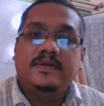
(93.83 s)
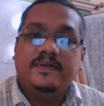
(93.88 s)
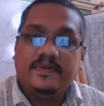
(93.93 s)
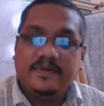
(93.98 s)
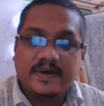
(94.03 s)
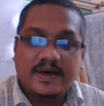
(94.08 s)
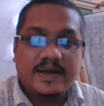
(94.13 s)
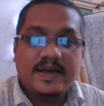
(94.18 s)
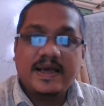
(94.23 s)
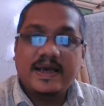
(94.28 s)

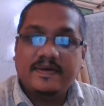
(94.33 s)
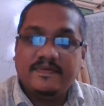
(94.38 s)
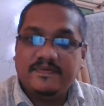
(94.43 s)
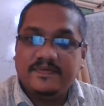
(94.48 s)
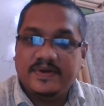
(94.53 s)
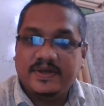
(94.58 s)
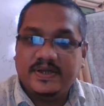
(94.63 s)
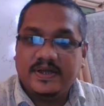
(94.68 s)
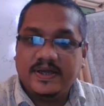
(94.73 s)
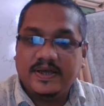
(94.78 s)
done
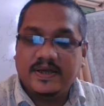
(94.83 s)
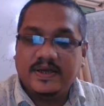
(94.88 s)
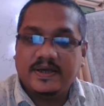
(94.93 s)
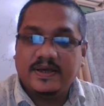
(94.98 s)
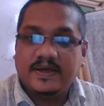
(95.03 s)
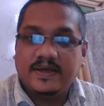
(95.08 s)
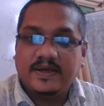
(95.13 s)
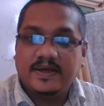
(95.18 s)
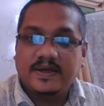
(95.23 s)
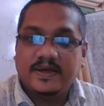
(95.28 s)

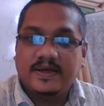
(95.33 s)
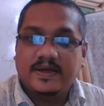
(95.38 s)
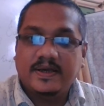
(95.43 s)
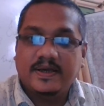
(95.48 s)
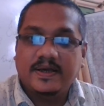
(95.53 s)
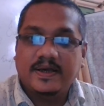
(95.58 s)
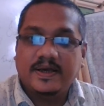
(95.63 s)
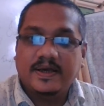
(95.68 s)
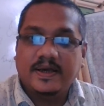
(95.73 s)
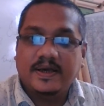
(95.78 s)
everything
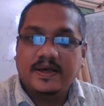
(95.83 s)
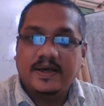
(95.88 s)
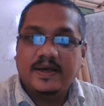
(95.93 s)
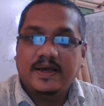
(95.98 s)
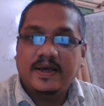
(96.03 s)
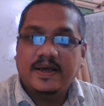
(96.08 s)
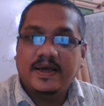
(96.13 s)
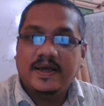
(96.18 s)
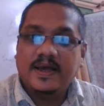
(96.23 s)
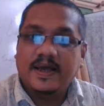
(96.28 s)

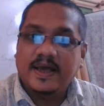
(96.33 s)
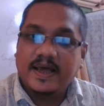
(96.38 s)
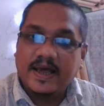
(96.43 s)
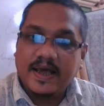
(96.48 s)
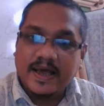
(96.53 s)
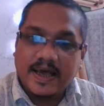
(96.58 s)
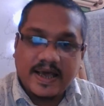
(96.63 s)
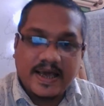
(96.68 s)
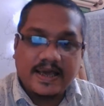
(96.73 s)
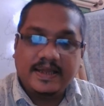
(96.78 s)

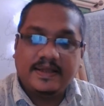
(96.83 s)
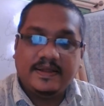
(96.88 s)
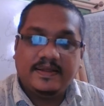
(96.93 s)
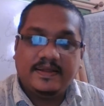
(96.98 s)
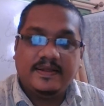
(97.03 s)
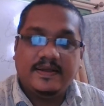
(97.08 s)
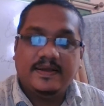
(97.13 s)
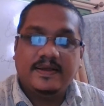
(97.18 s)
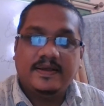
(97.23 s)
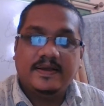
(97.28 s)

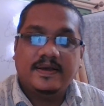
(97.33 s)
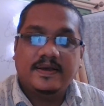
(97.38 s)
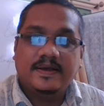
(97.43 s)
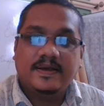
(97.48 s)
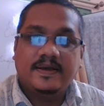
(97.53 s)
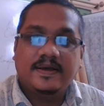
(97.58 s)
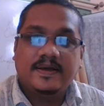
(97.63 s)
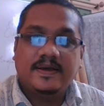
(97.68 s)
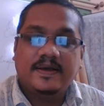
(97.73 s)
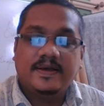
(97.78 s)
and
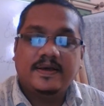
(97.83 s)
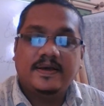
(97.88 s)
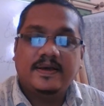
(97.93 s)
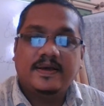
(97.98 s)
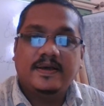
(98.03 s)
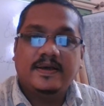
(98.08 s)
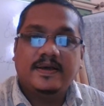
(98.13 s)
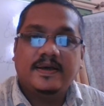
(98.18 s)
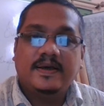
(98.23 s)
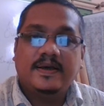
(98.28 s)

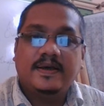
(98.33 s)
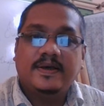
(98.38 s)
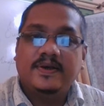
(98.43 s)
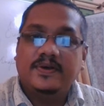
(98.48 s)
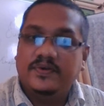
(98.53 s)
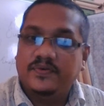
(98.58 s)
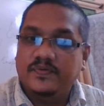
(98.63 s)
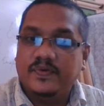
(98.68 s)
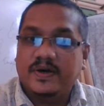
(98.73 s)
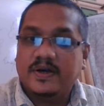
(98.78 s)

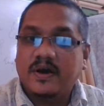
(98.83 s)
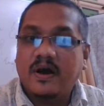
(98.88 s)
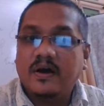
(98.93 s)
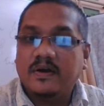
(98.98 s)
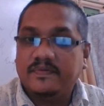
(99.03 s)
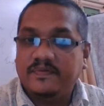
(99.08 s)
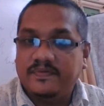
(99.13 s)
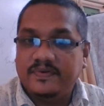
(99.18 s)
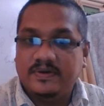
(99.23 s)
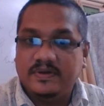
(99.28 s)
you are
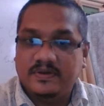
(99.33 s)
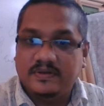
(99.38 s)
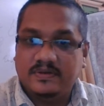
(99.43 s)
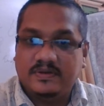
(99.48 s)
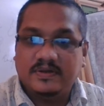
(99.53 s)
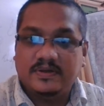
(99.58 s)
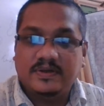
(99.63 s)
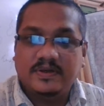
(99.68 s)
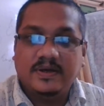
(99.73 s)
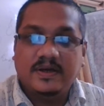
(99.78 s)
confident
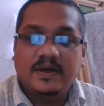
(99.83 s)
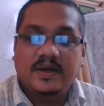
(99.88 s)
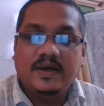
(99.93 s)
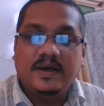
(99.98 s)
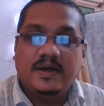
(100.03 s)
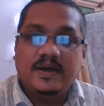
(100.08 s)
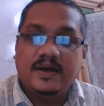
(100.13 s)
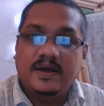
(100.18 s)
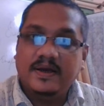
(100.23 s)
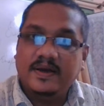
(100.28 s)

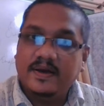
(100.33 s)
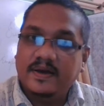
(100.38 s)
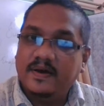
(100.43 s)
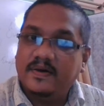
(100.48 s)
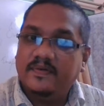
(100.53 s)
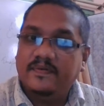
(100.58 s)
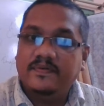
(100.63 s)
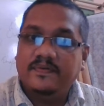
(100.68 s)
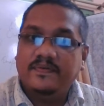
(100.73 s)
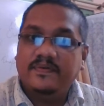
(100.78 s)

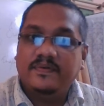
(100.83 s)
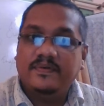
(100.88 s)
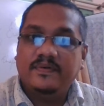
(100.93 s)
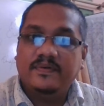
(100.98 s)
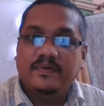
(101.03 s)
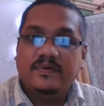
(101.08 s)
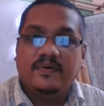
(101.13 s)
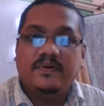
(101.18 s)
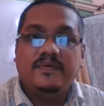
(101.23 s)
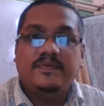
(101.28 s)
enough
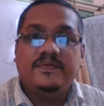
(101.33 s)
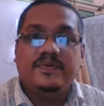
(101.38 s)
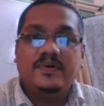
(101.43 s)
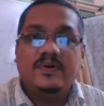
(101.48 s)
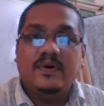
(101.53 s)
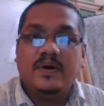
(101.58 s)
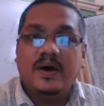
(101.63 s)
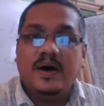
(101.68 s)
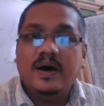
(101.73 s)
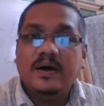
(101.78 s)
of
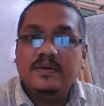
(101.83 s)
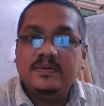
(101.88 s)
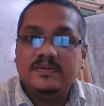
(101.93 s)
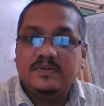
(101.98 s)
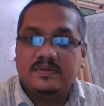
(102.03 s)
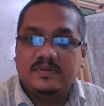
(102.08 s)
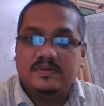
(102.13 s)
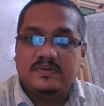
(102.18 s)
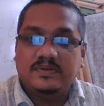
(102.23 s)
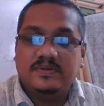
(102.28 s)
your
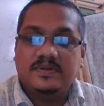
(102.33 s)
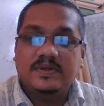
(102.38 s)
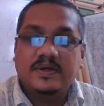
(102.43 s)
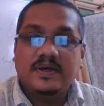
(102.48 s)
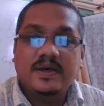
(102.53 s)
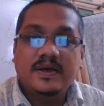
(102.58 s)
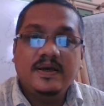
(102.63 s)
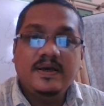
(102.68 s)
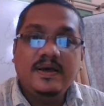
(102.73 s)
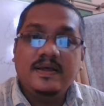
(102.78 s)
answers,
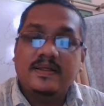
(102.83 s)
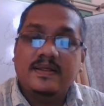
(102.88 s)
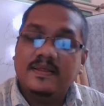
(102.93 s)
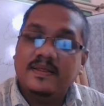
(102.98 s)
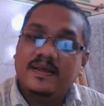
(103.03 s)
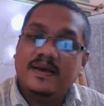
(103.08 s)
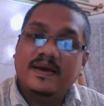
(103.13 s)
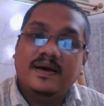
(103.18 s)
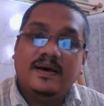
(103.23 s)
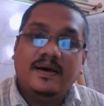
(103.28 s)

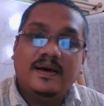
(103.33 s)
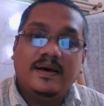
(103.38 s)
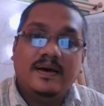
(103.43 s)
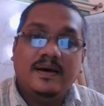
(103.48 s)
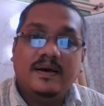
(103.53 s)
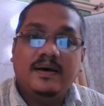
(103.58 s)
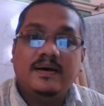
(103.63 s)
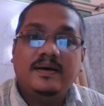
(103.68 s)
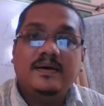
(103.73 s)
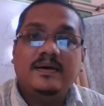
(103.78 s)
there
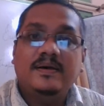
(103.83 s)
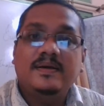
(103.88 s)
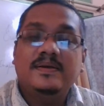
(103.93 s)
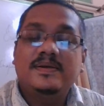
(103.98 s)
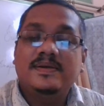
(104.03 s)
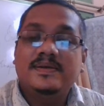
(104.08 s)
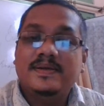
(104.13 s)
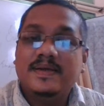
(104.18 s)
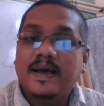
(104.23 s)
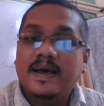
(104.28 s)
are
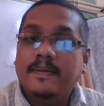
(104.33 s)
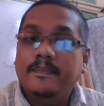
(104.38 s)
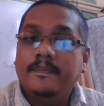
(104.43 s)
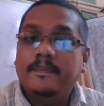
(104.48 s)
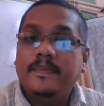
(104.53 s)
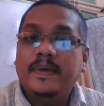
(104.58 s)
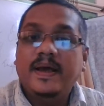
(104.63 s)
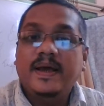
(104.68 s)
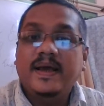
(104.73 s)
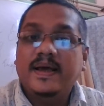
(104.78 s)

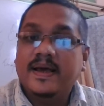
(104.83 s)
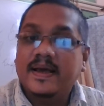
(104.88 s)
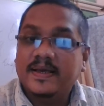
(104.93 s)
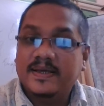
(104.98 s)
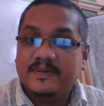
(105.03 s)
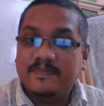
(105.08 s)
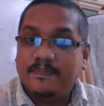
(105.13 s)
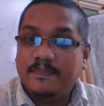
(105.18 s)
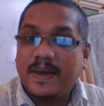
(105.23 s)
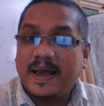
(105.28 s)
some
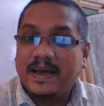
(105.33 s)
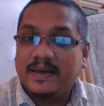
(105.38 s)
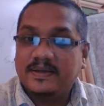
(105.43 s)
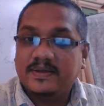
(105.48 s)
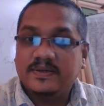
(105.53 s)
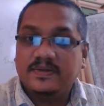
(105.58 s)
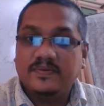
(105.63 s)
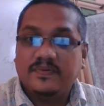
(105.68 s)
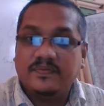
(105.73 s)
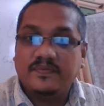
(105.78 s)

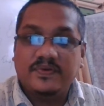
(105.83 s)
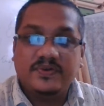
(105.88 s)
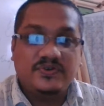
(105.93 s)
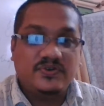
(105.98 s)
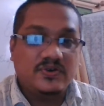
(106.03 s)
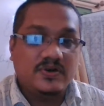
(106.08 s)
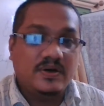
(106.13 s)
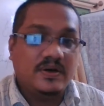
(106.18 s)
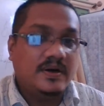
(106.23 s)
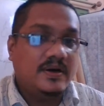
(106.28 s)
aspects which
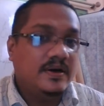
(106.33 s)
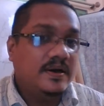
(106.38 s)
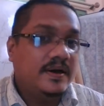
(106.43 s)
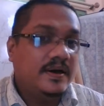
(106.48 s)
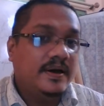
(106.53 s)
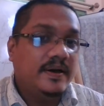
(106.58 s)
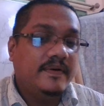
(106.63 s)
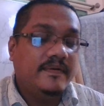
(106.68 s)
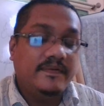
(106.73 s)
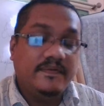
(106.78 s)
are
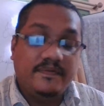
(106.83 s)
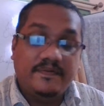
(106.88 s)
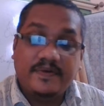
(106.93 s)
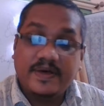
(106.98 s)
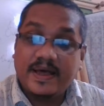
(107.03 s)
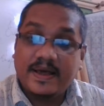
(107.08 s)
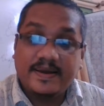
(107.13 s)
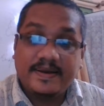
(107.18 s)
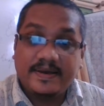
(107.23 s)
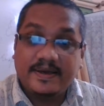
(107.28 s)

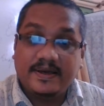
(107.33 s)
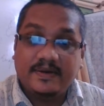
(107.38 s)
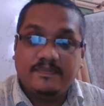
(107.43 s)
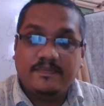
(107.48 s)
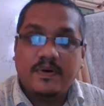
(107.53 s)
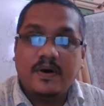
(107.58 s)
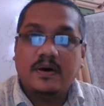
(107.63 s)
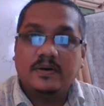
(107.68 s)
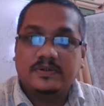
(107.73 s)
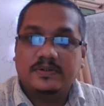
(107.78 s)
very
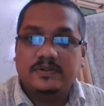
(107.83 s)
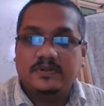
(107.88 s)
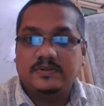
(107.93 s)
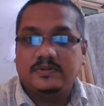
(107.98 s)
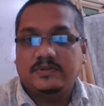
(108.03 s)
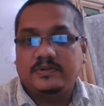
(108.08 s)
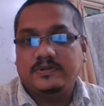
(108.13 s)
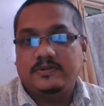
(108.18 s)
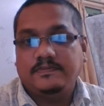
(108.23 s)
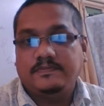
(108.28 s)
important